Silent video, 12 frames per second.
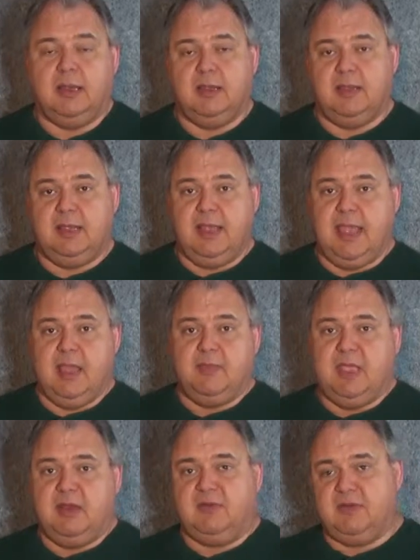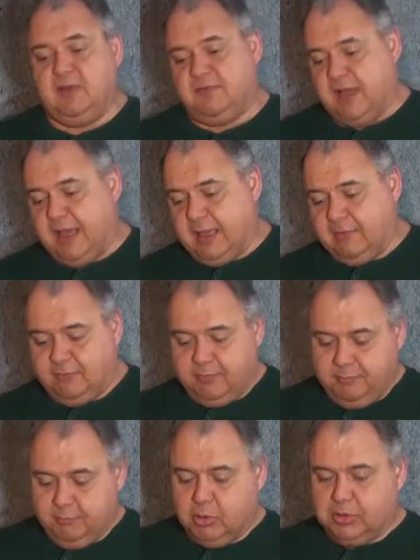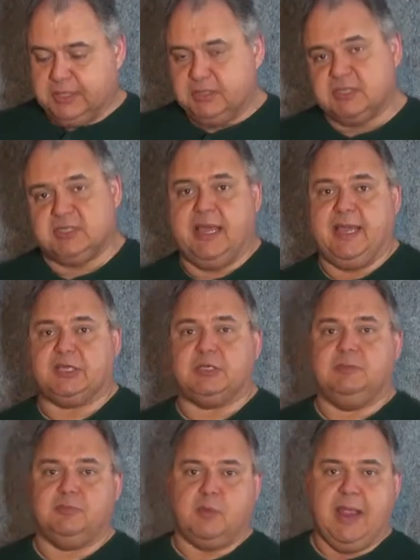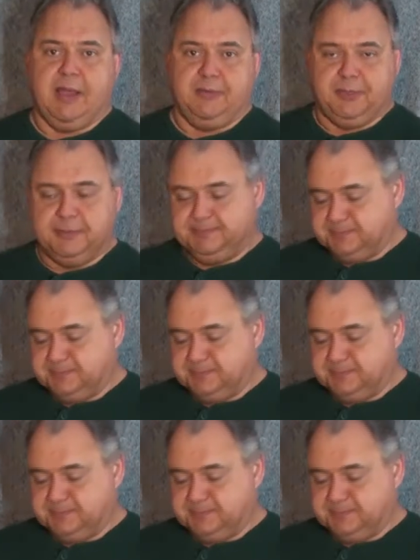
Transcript: the M855 bullet/round.